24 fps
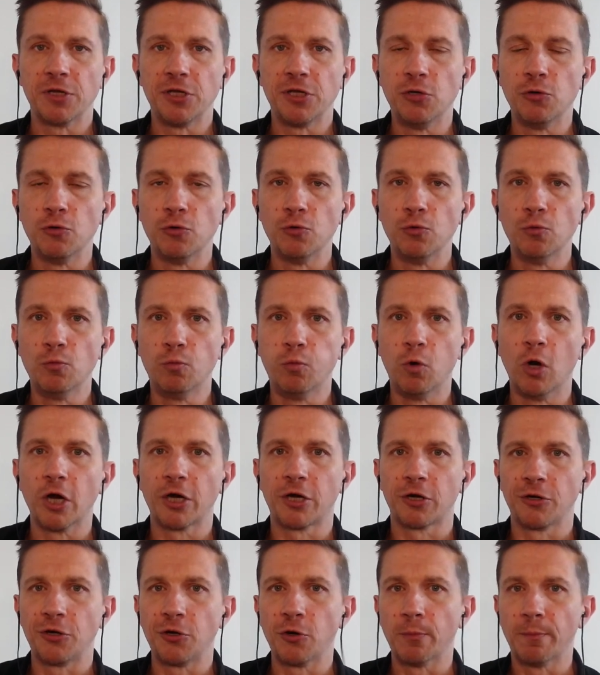You
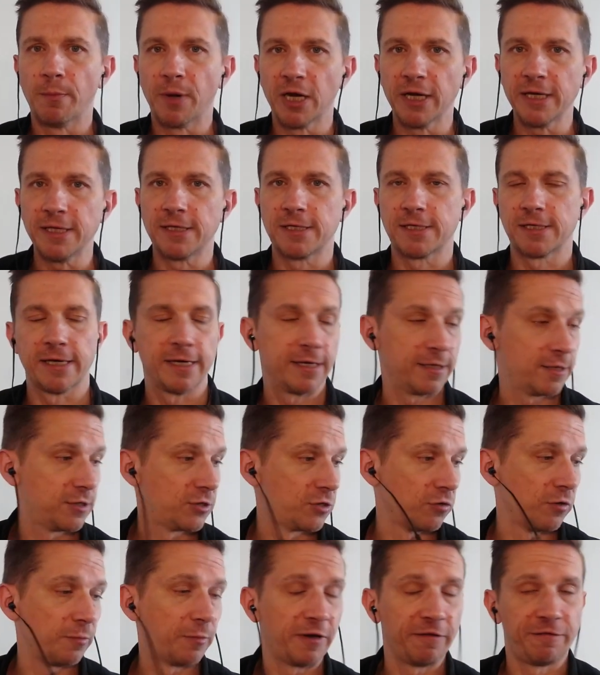work on your mindset.
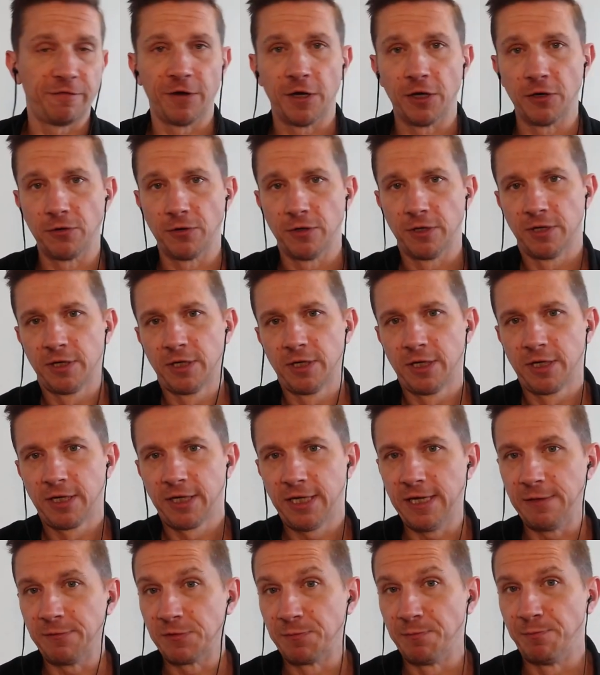Sorry, my phone
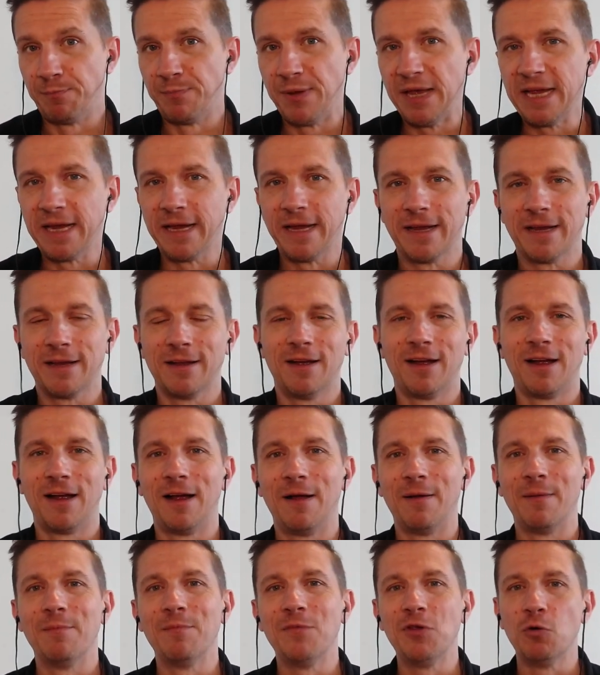keeps binging.
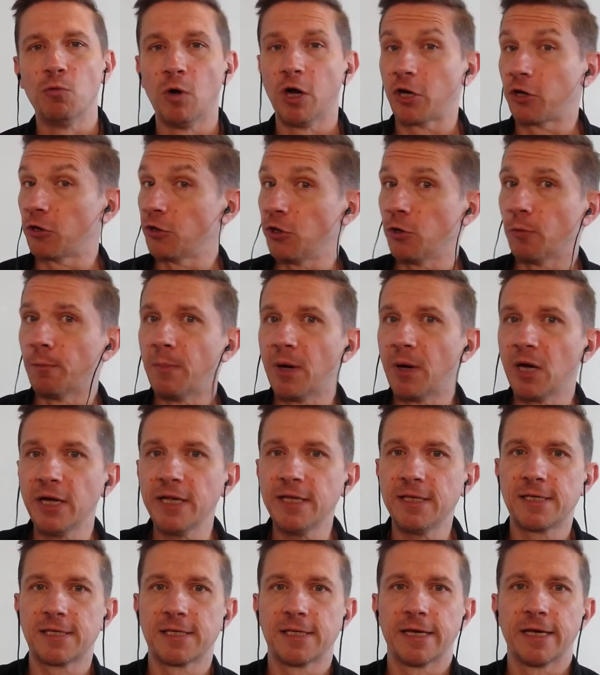Um, you work on your
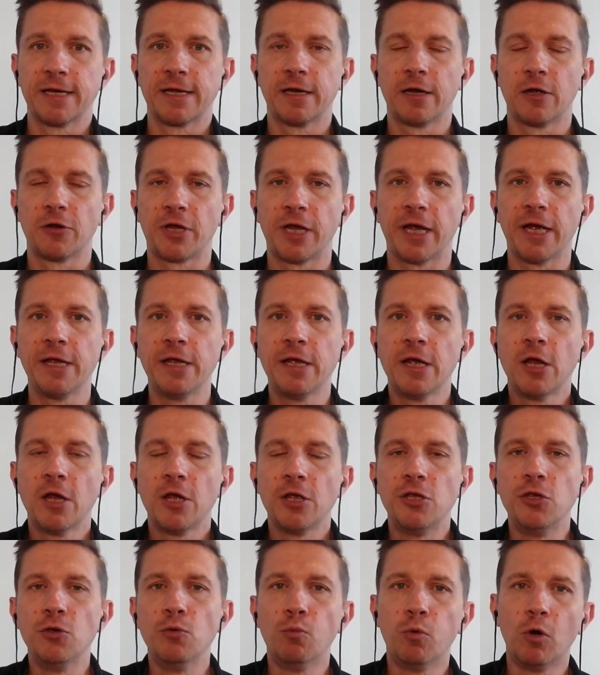mindset, okay?
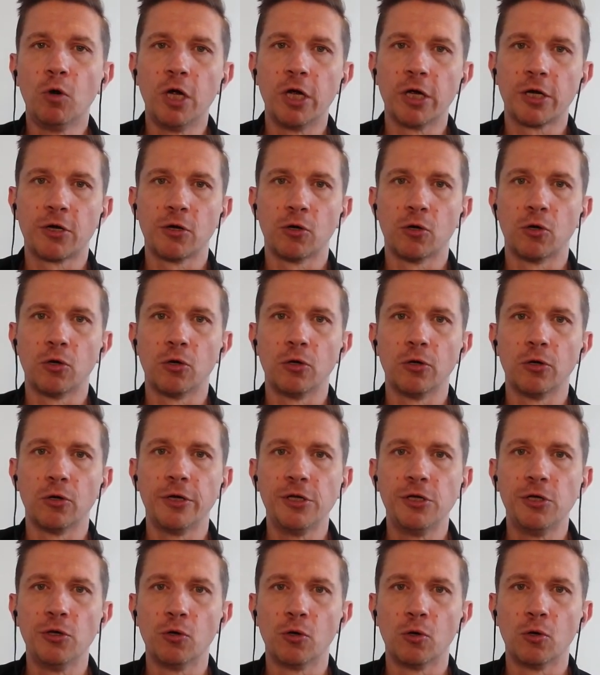You work on
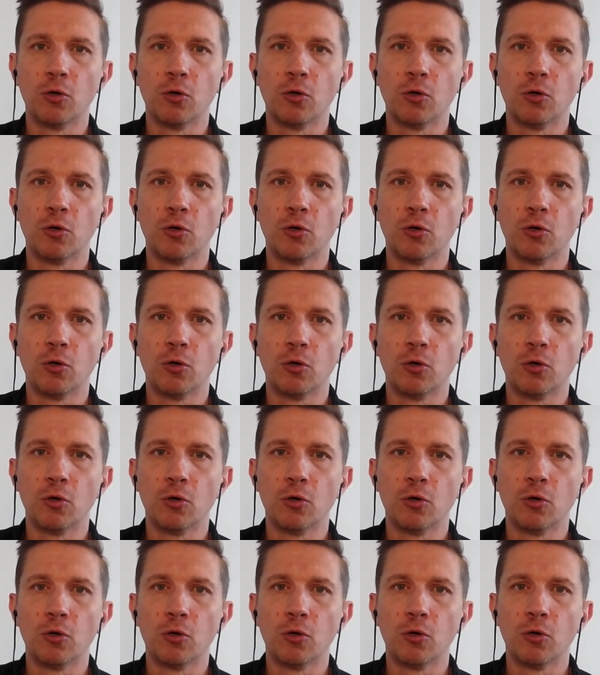your
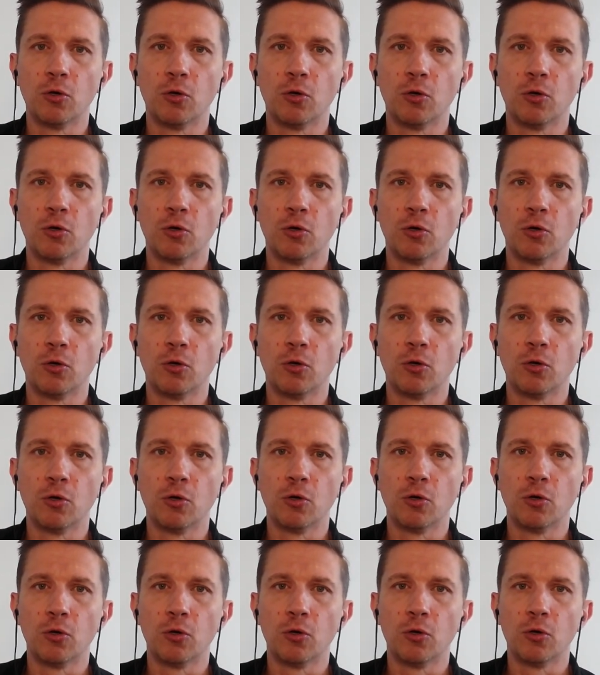socializing
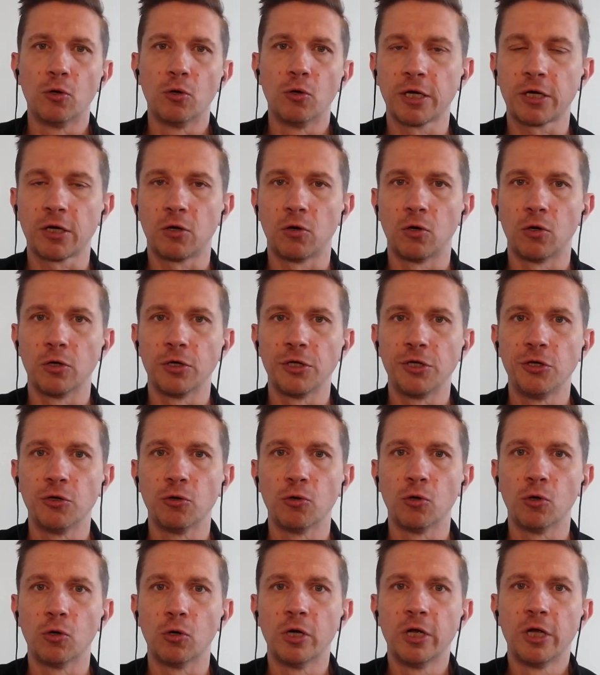skills. You work on
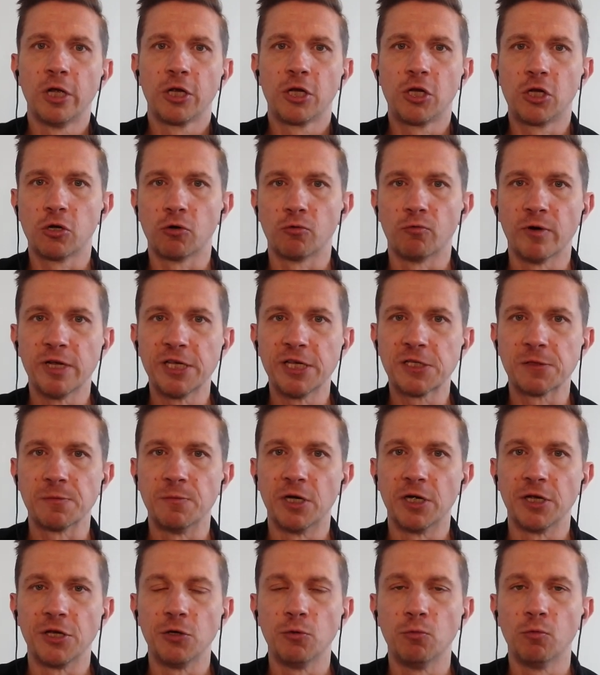your
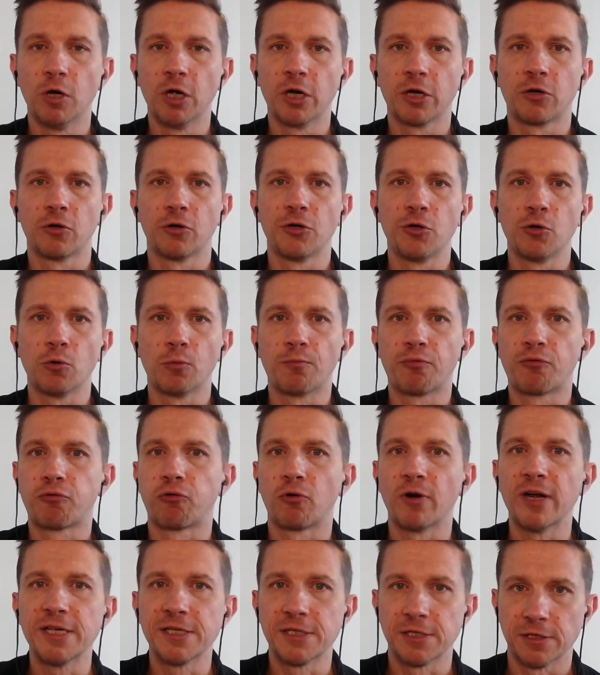charisma. You work on your
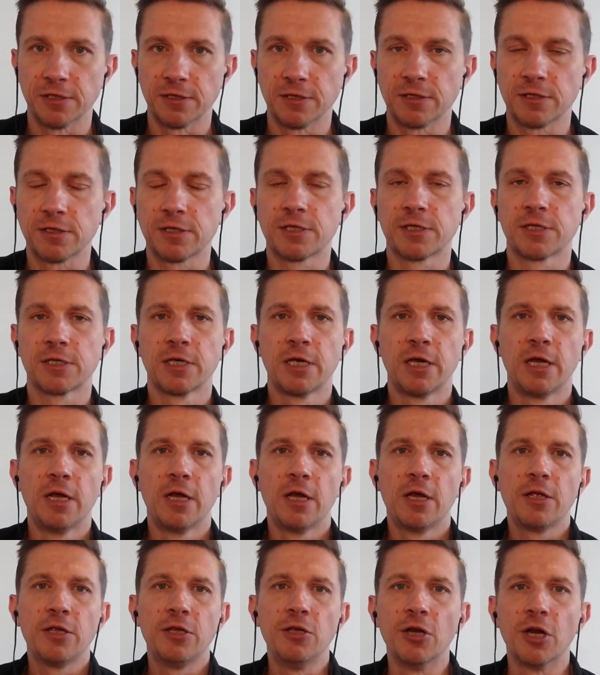presence.
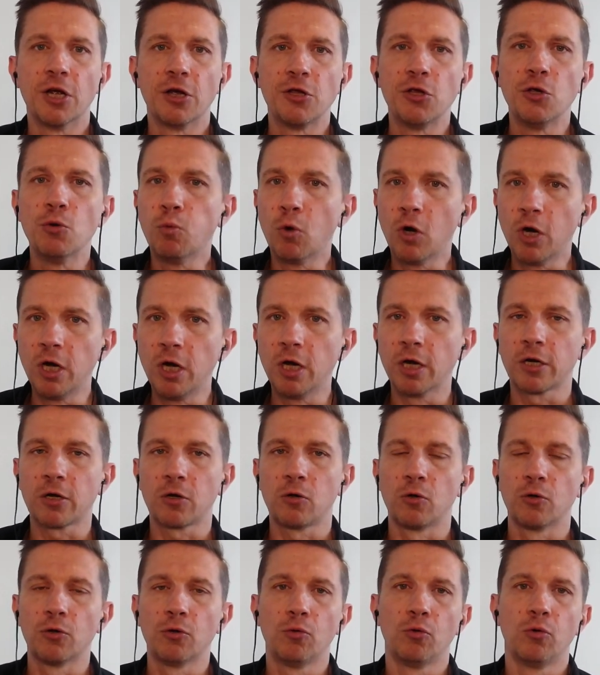You know, you work
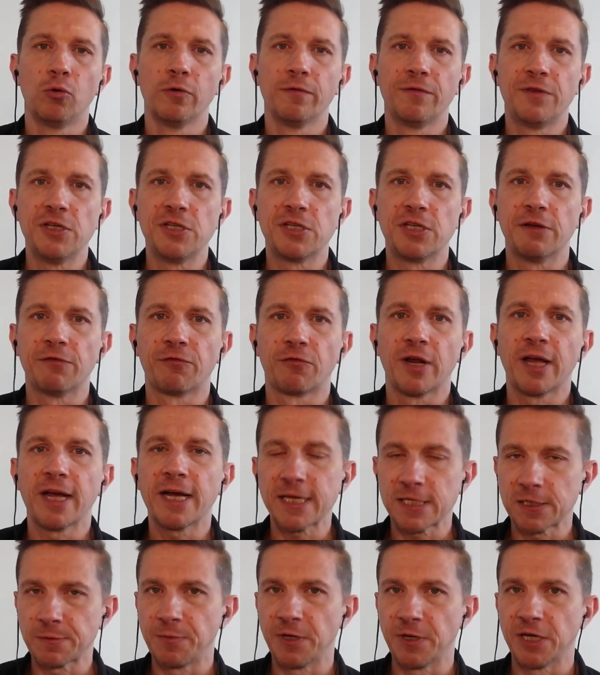on all of these different
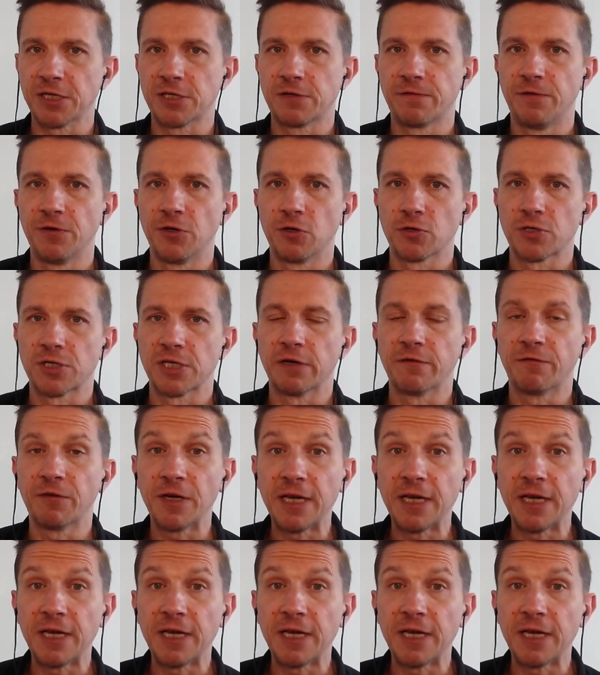aspects for yourself.